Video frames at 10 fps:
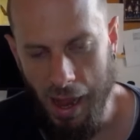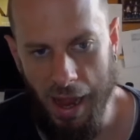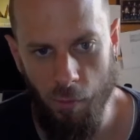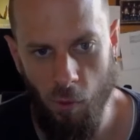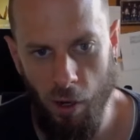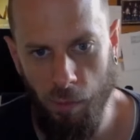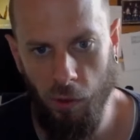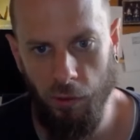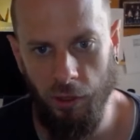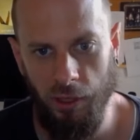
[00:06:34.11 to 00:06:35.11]
And one
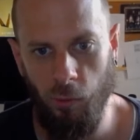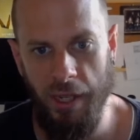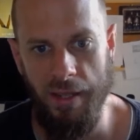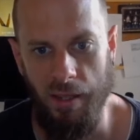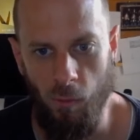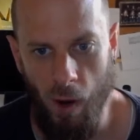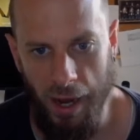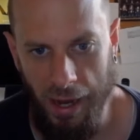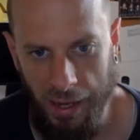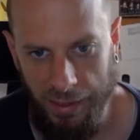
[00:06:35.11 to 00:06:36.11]
bonus reason
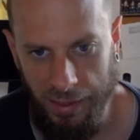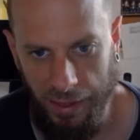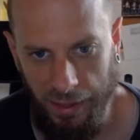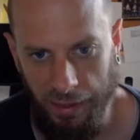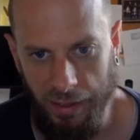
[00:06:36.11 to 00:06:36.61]
why I think